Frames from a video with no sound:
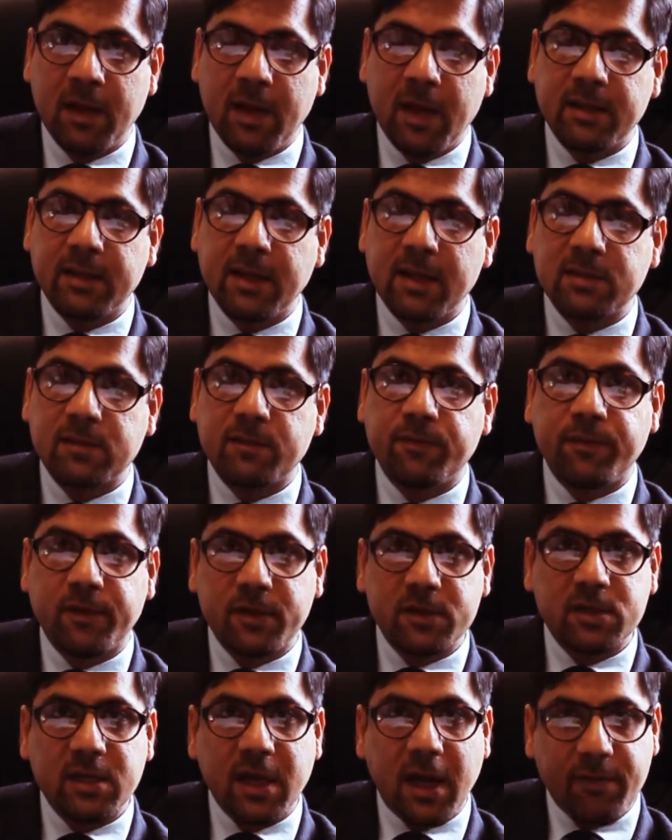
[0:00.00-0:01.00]
And that's the
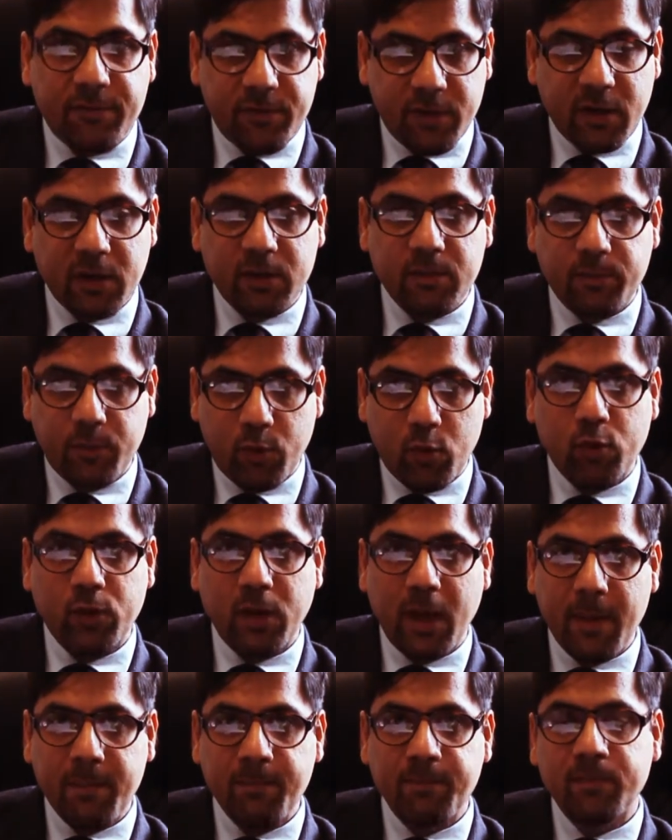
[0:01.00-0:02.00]
first African
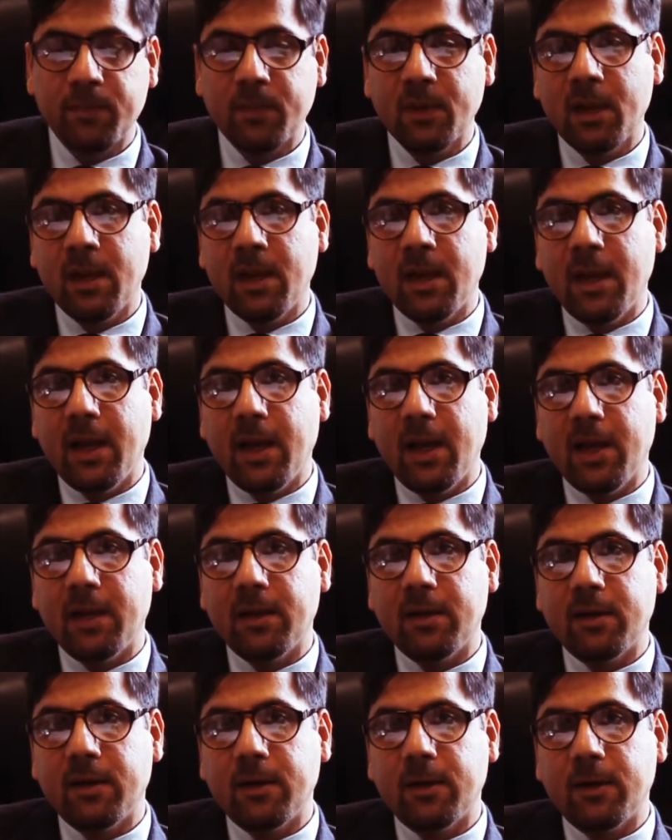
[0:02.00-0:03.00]
program.
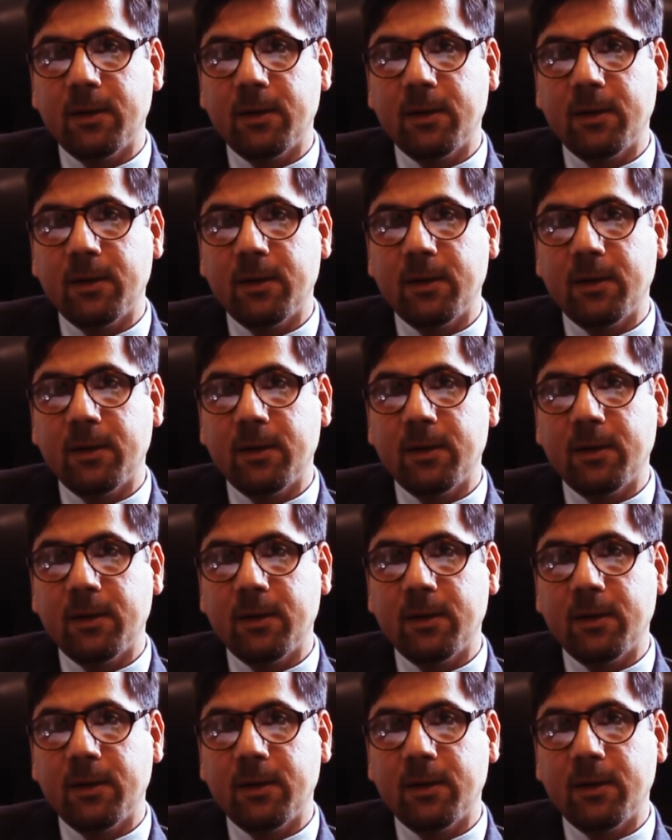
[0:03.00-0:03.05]
And